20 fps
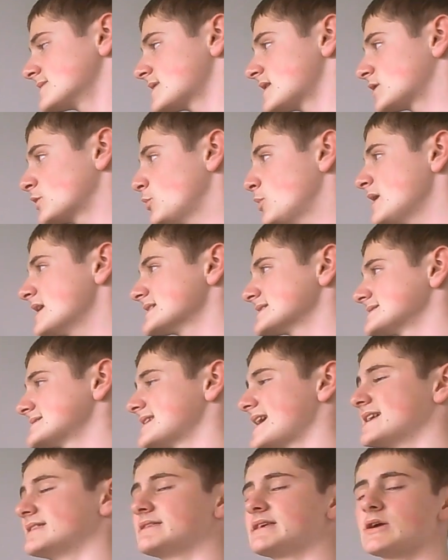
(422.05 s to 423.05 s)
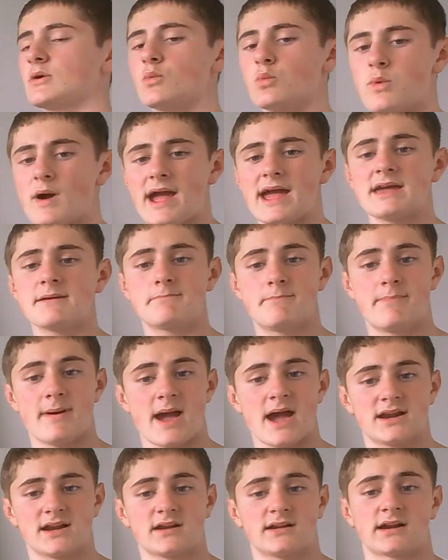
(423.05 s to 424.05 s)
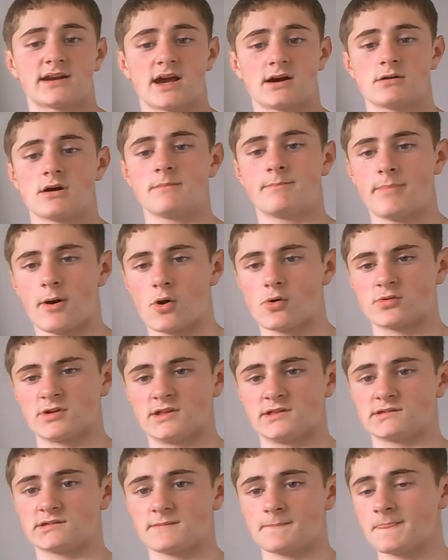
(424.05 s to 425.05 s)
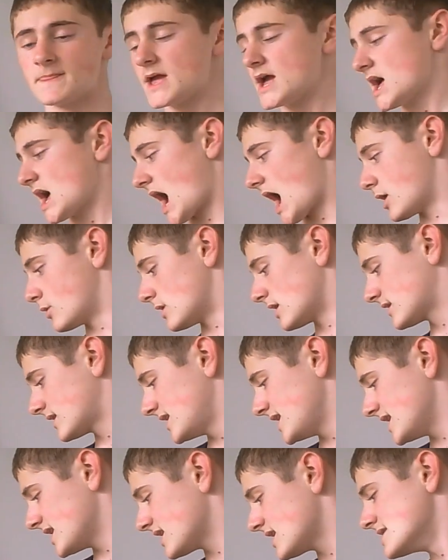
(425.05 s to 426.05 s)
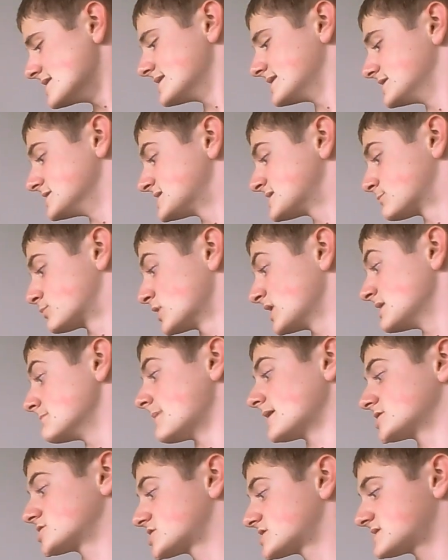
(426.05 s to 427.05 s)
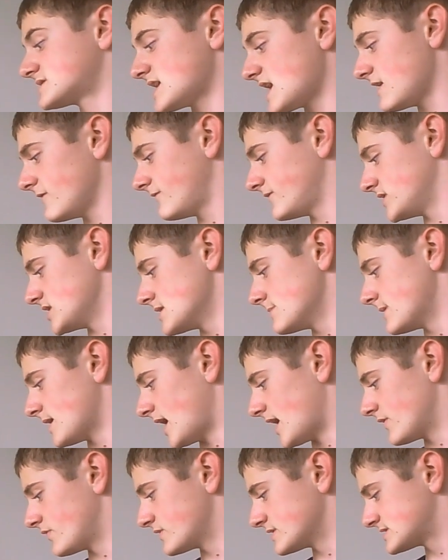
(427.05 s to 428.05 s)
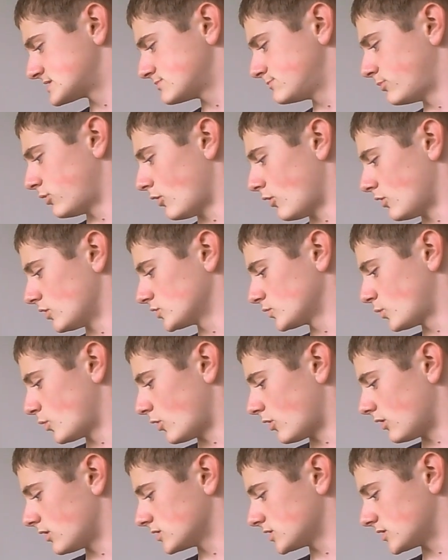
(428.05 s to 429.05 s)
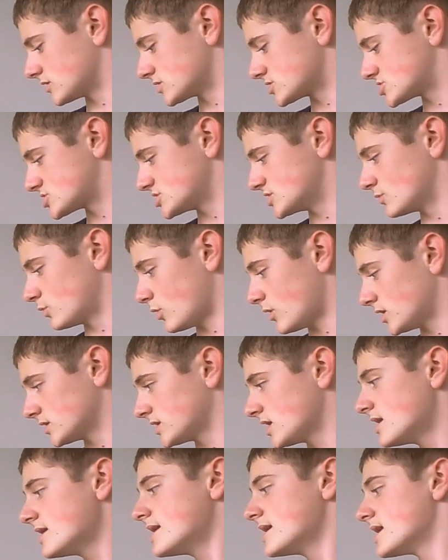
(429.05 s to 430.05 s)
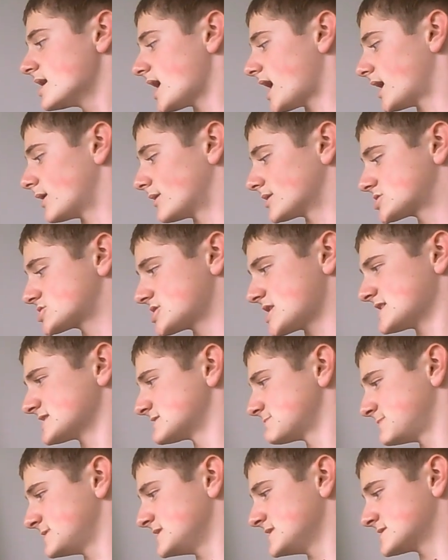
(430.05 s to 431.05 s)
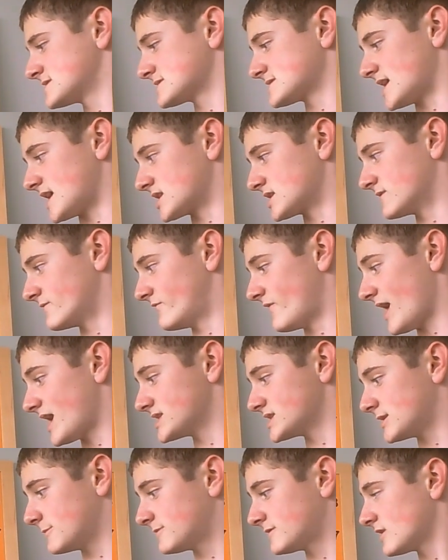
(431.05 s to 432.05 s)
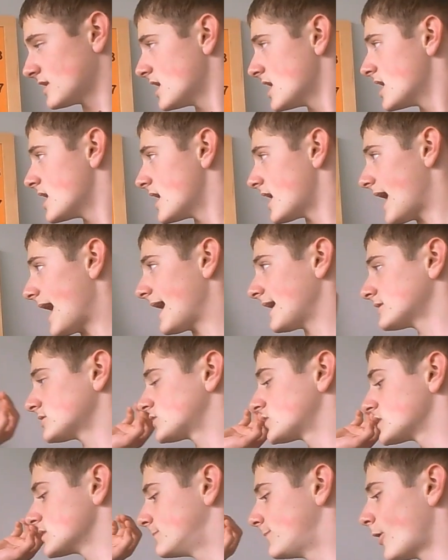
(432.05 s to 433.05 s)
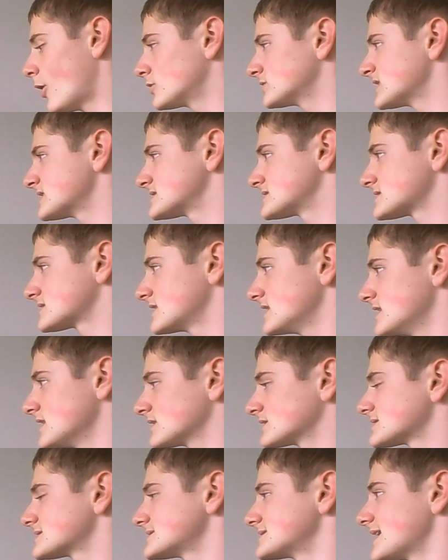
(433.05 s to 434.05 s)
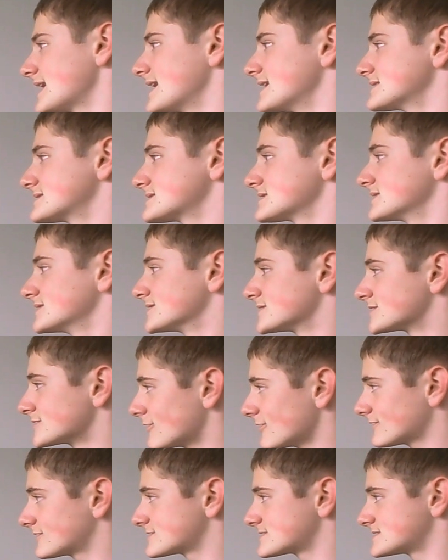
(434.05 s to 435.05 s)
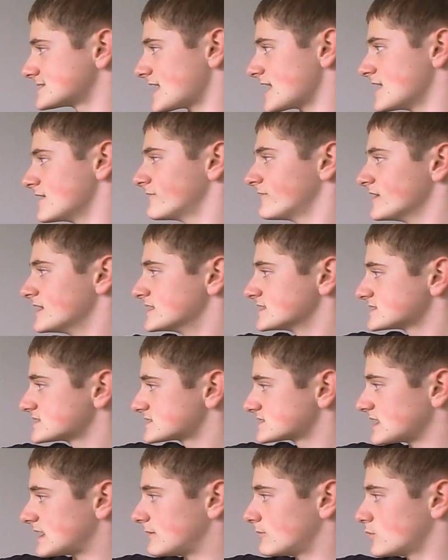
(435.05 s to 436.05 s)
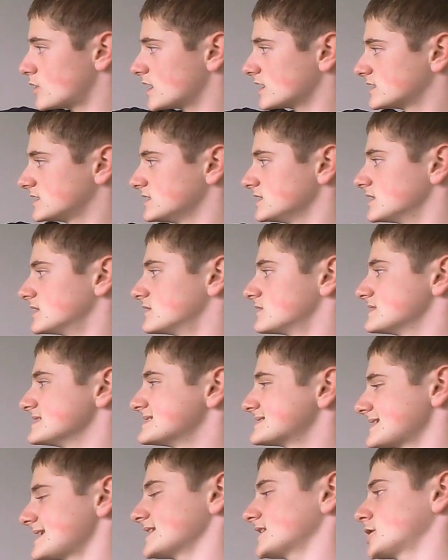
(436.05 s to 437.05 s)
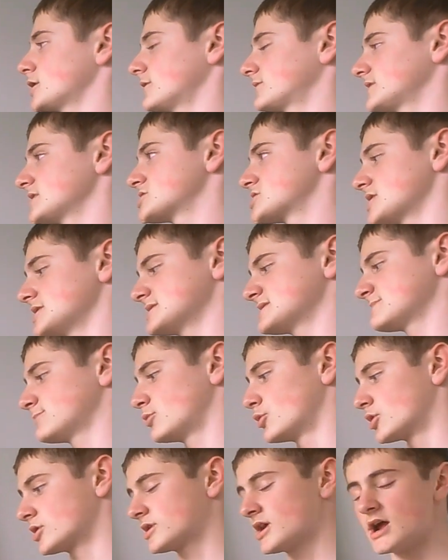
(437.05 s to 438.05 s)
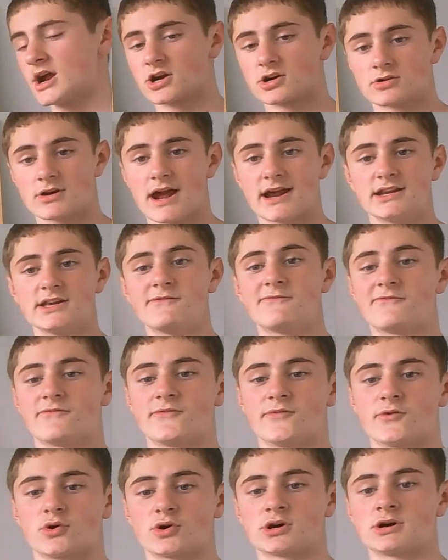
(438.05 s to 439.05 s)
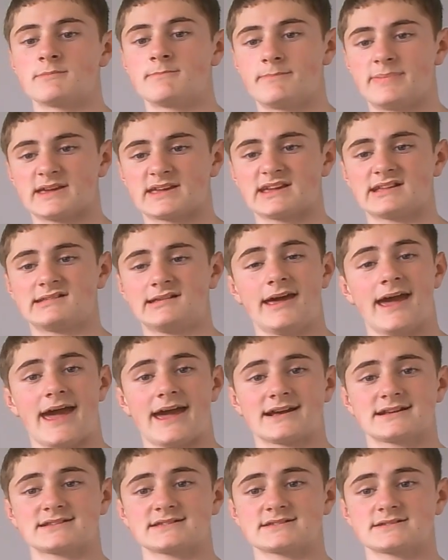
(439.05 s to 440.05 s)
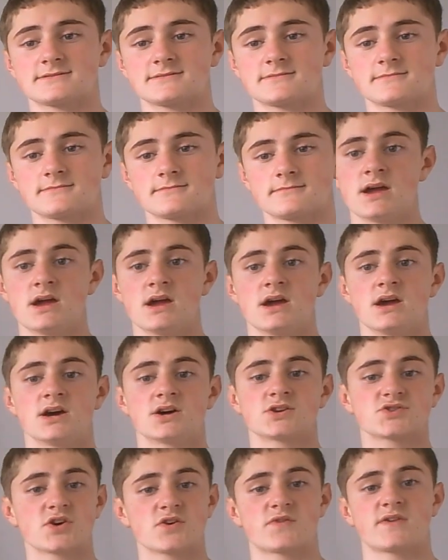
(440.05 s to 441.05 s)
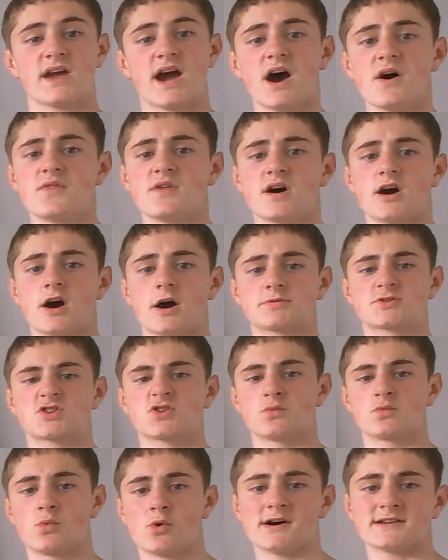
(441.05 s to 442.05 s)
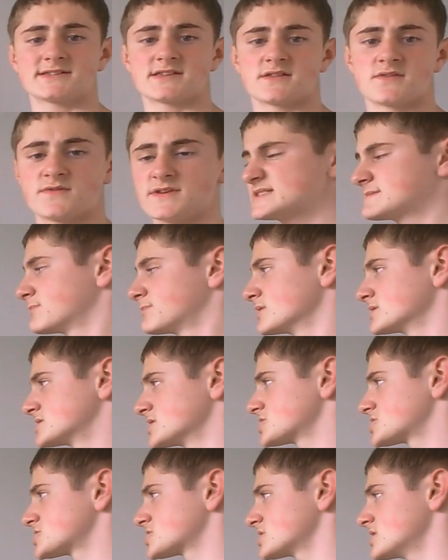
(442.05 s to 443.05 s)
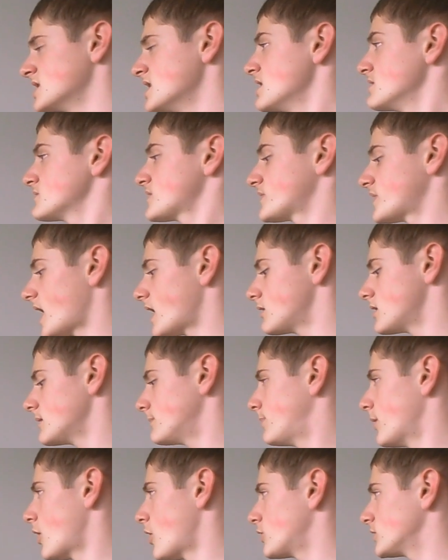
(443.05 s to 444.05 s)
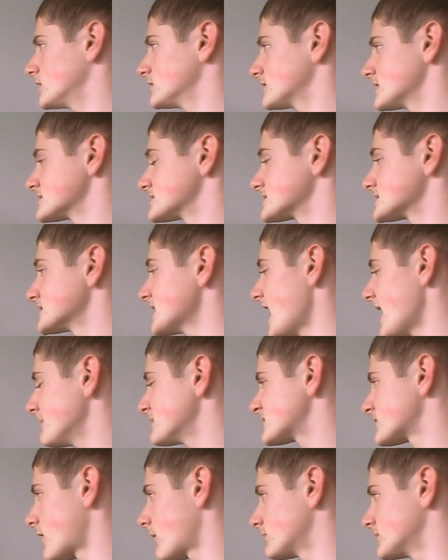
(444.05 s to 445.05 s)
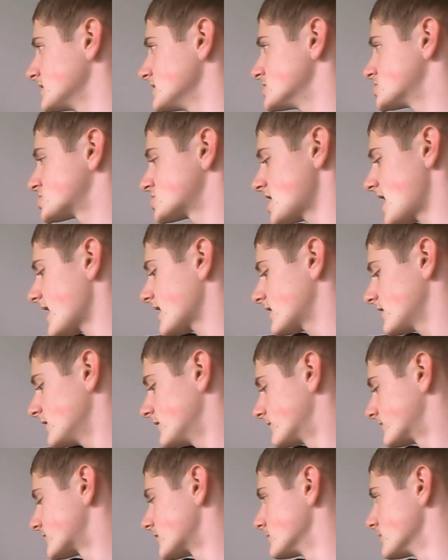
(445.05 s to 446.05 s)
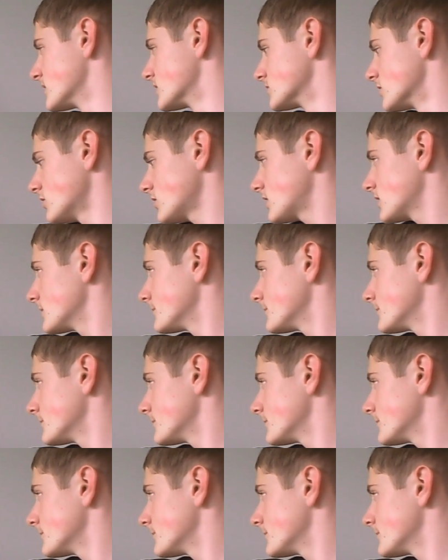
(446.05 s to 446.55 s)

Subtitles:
that we are standing way better than our opponent. Our king is pretty much safe here behind this pawn wall on g1, our chess pieces are developed, and the opponent's king stands not safe somewhere here in the center of the chessboard, ready for big attacks. So the other option was in this position that our opponent escapes from the check from the rook